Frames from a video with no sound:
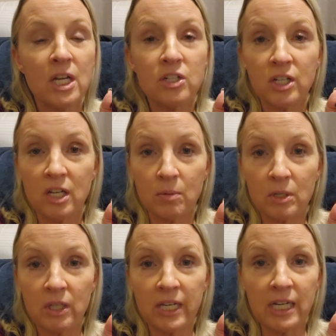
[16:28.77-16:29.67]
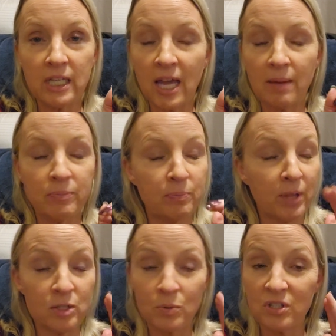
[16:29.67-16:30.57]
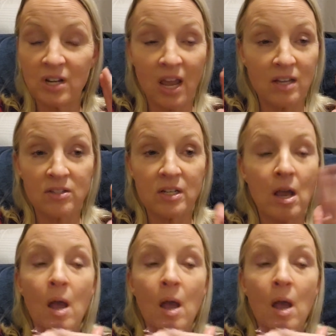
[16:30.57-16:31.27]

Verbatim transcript: to get them clean, and that place was nasty.